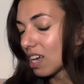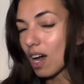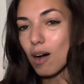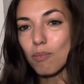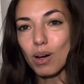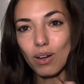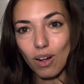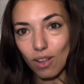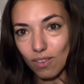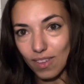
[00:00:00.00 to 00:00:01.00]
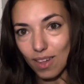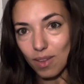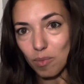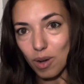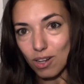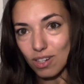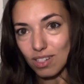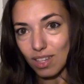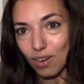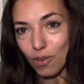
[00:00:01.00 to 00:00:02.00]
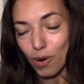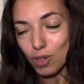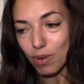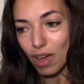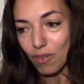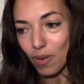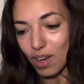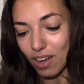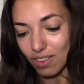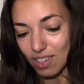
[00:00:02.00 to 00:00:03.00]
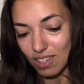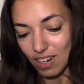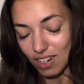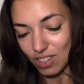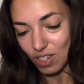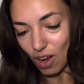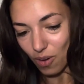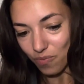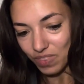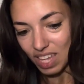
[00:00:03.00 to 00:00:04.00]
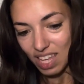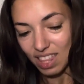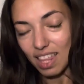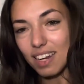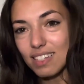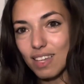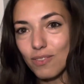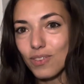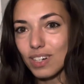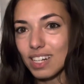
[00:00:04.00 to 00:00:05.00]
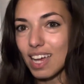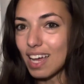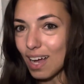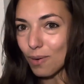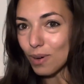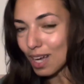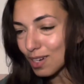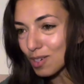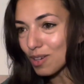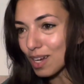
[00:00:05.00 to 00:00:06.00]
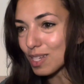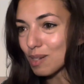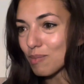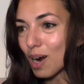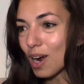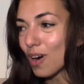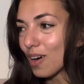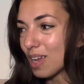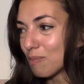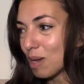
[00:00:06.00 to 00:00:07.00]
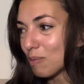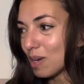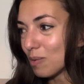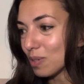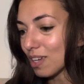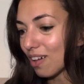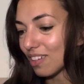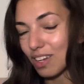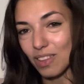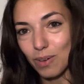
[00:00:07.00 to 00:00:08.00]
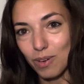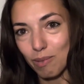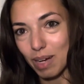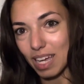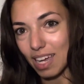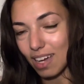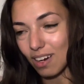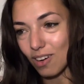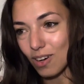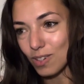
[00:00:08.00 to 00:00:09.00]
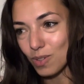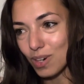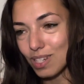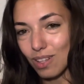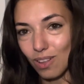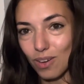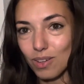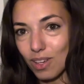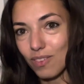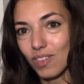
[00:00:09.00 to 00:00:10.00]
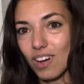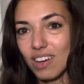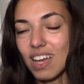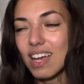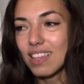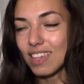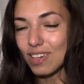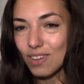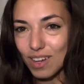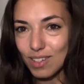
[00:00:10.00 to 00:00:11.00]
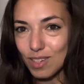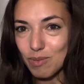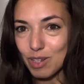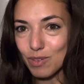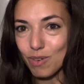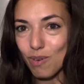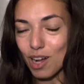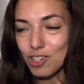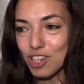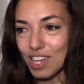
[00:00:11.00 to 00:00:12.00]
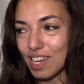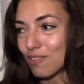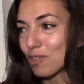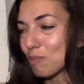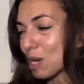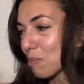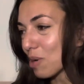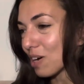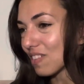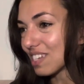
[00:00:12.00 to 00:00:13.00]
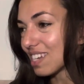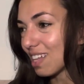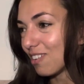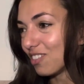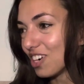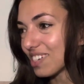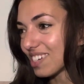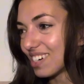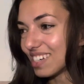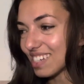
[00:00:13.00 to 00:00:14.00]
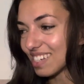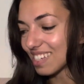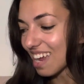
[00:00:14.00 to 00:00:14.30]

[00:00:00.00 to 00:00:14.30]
among all of the other projects that of course we have going on this year. So that is it for today. I will catch you guys tomorrow, and maybe we'll tell another one of my chaotic car stories along with our vlog. Thank you guys so much for watching and for being a part of this daily vlog series, because